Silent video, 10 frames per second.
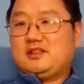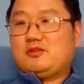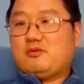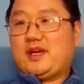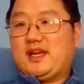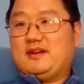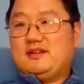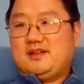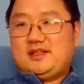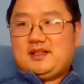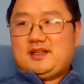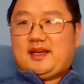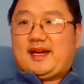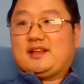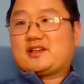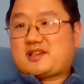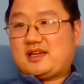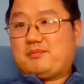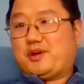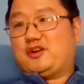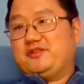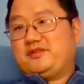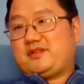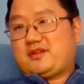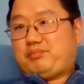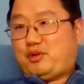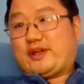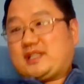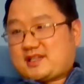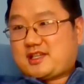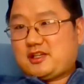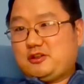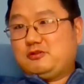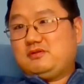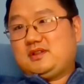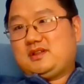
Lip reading: when Alice Sebold points to